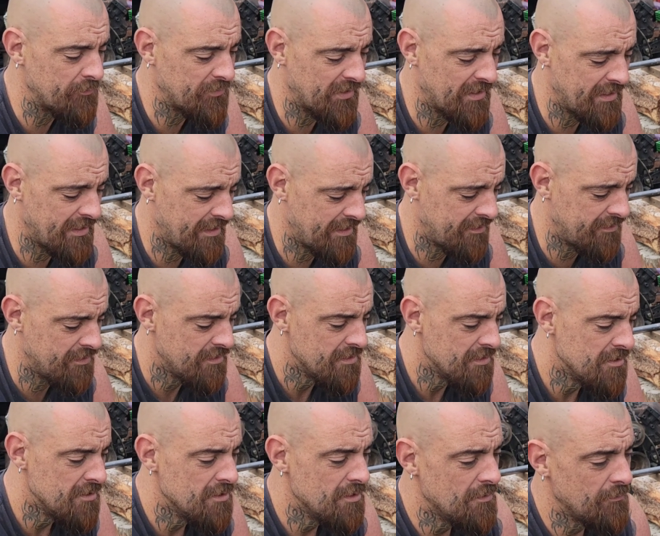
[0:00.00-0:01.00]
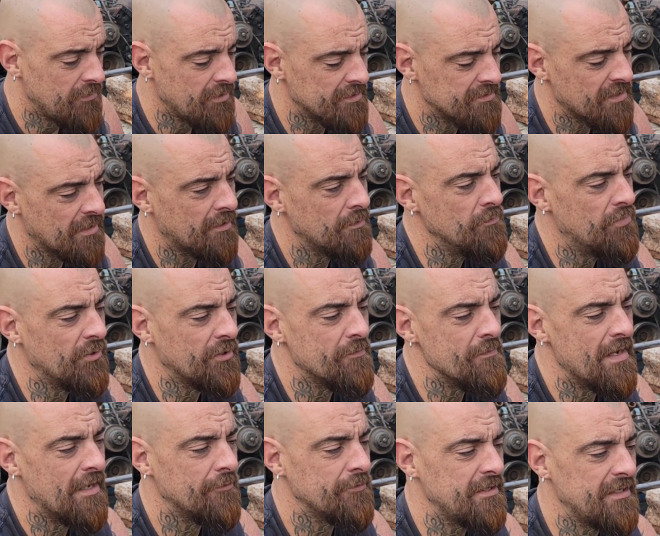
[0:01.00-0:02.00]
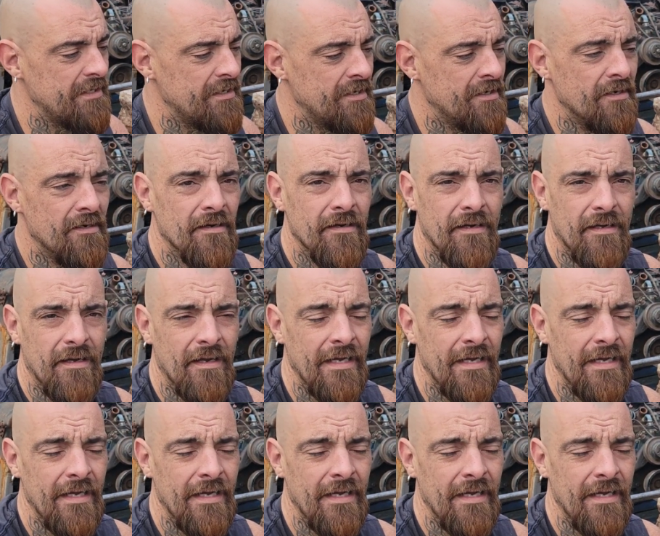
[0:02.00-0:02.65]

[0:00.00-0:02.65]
plan because I can put a mount here.